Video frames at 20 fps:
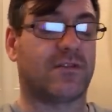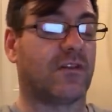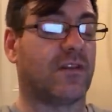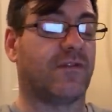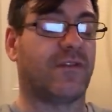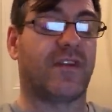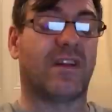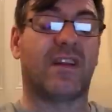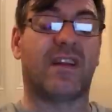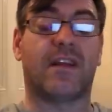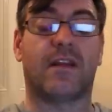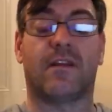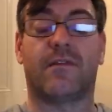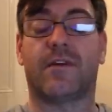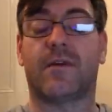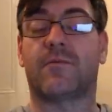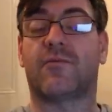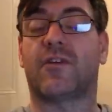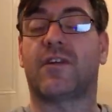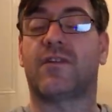that's not even
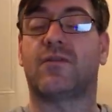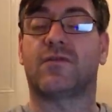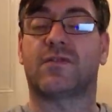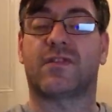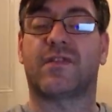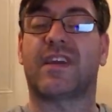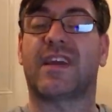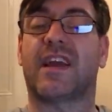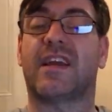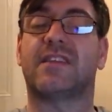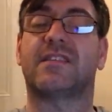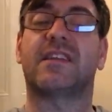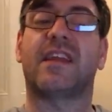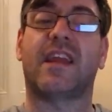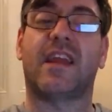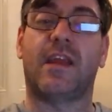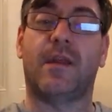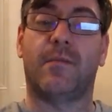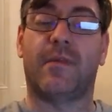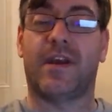illegal, if I'm trying to do something
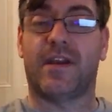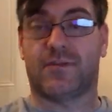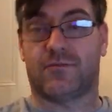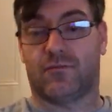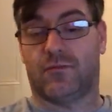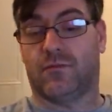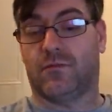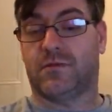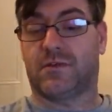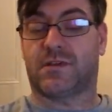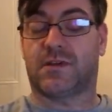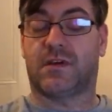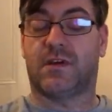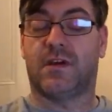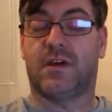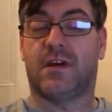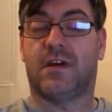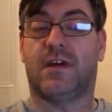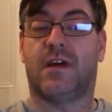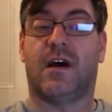against eBay's
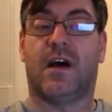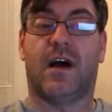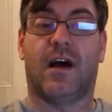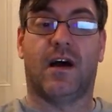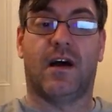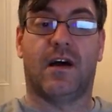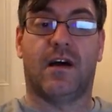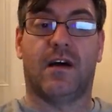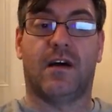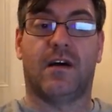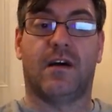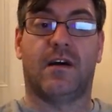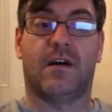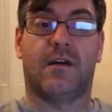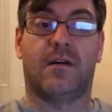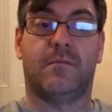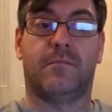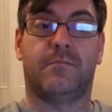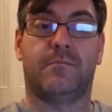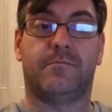rules,
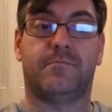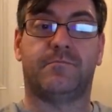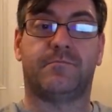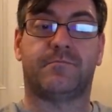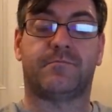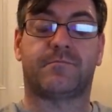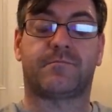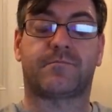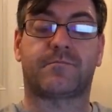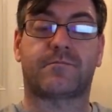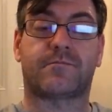um,